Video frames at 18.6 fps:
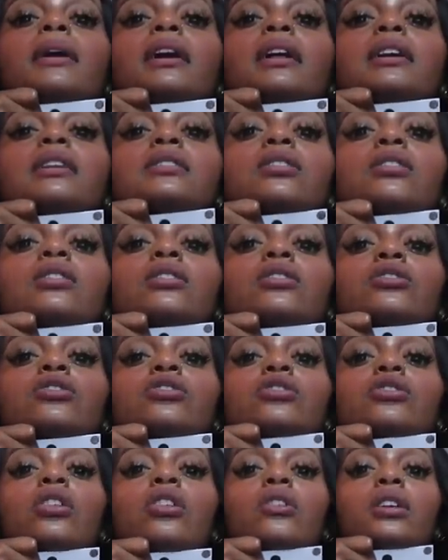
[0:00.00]
but it's gonna look
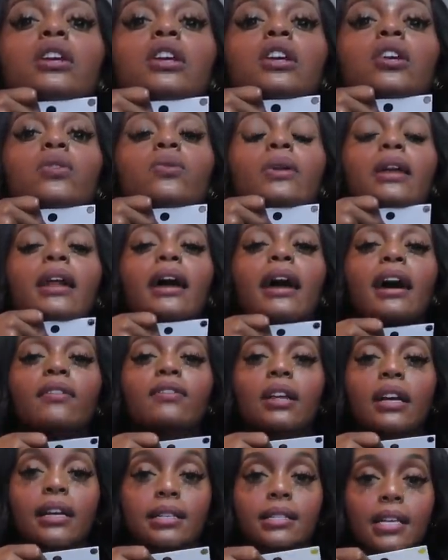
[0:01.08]
so cute when I have like